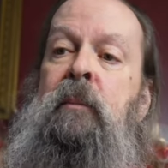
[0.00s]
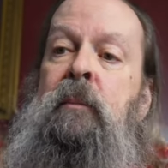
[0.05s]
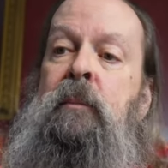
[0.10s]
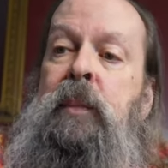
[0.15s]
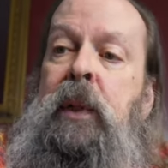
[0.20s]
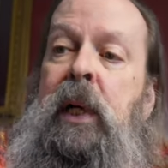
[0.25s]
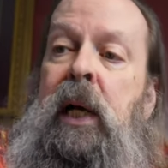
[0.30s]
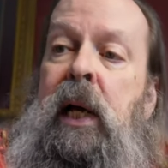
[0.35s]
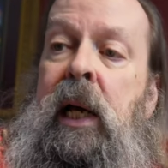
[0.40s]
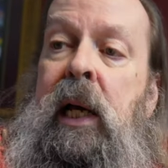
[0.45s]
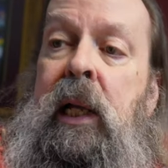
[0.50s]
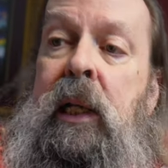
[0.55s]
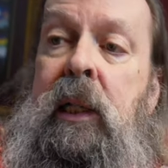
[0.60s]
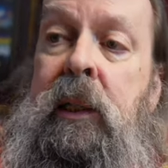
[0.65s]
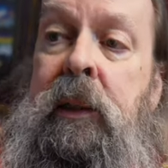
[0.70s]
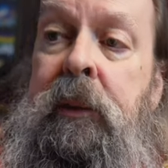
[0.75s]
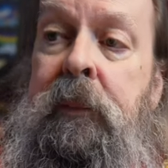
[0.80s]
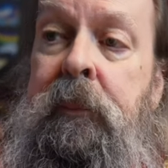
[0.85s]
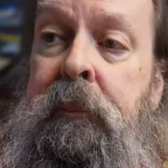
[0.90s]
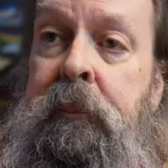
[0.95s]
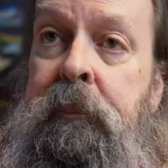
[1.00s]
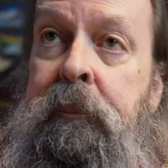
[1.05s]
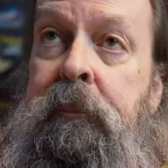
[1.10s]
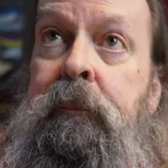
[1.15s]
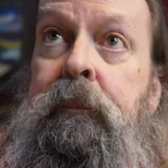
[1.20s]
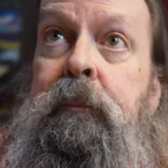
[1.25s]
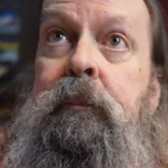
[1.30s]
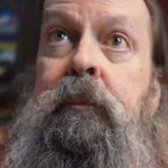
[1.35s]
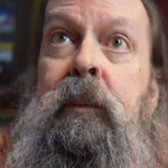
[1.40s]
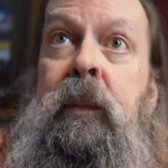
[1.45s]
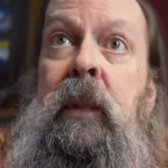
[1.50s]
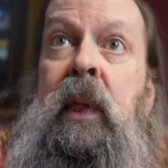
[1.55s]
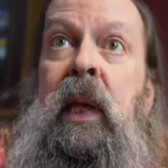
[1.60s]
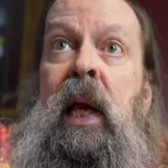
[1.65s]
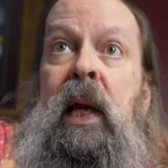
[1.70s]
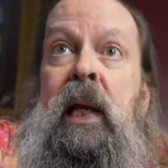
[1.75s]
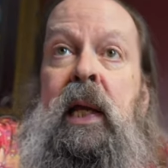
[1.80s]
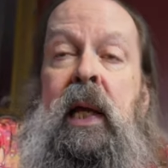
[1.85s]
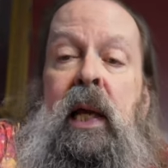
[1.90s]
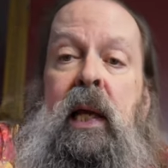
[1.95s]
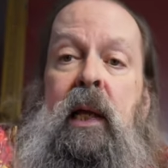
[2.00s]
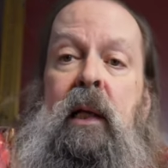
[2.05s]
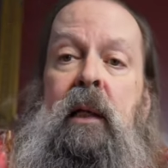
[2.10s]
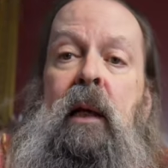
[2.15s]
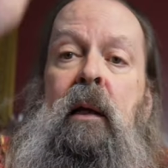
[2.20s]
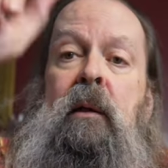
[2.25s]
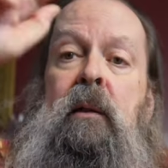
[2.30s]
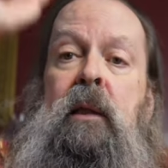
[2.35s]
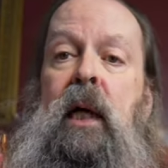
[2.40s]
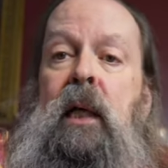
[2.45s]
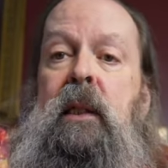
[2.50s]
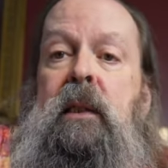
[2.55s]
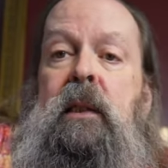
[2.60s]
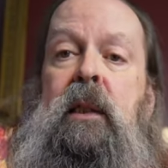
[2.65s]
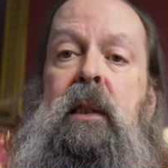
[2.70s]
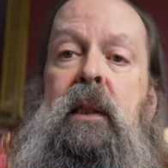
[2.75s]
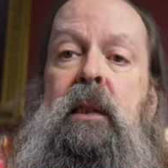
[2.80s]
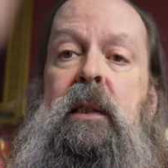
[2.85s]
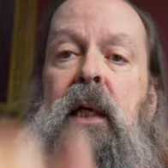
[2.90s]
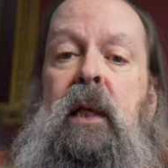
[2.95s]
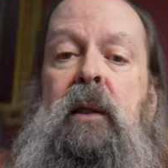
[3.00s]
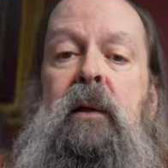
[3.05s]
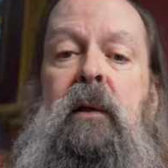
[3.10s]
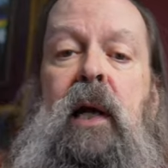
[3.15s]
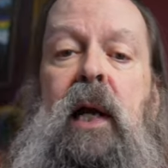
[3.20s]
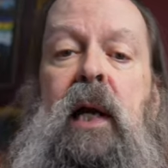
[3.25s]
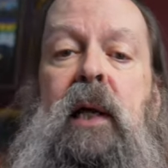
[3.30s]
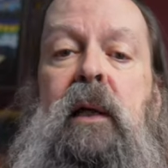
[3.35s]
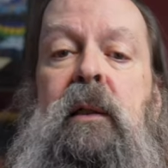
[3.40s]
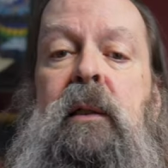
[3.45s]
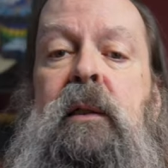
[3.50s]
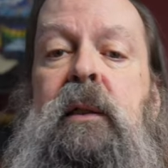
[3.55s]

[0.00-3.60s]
But again, I'll cut to this other angle